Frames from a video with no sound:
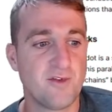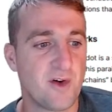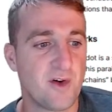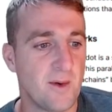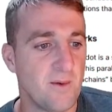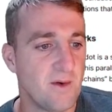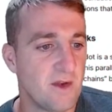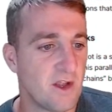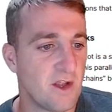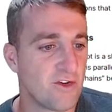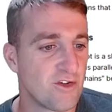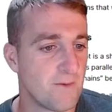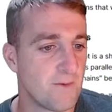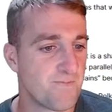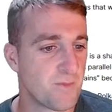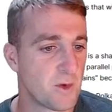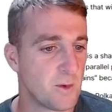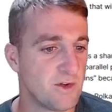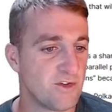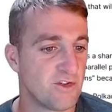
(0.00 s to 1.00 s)

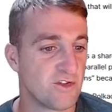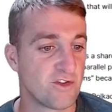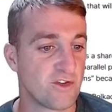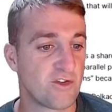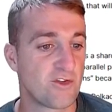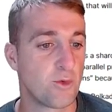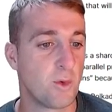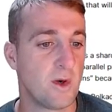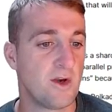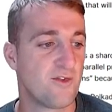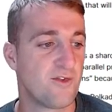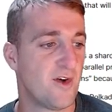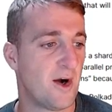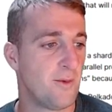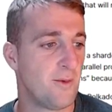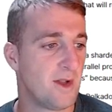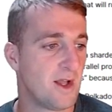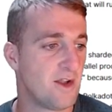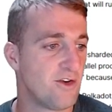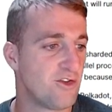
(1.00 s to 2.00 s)
Foundation, which is a Swiss
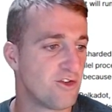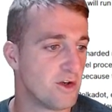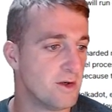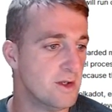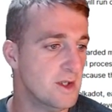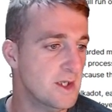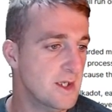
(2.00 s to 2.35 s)
foundation.